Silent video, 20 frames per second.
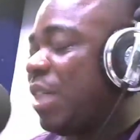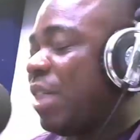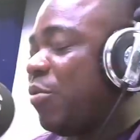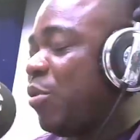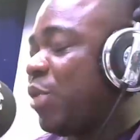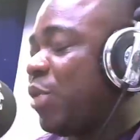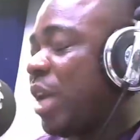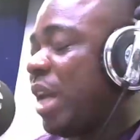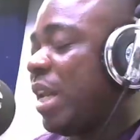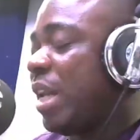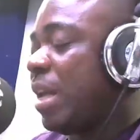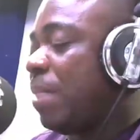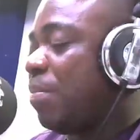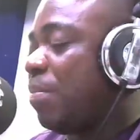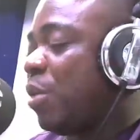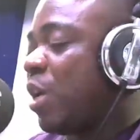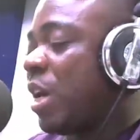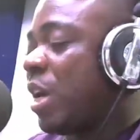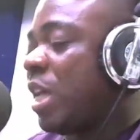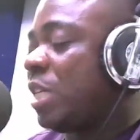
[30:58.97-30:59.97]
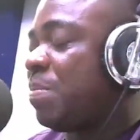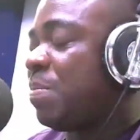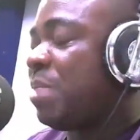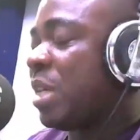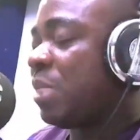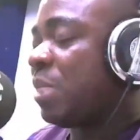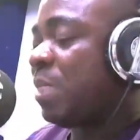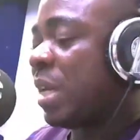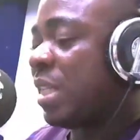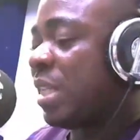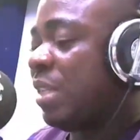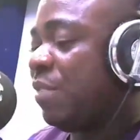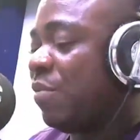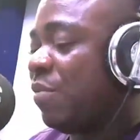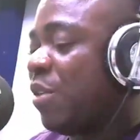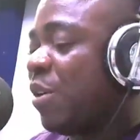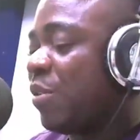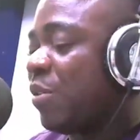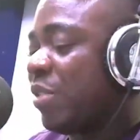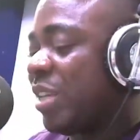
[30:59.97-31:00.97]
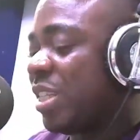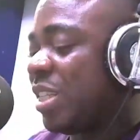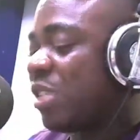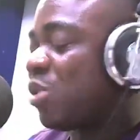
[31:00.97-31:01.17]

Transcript: we will get the bloggers' perspective on this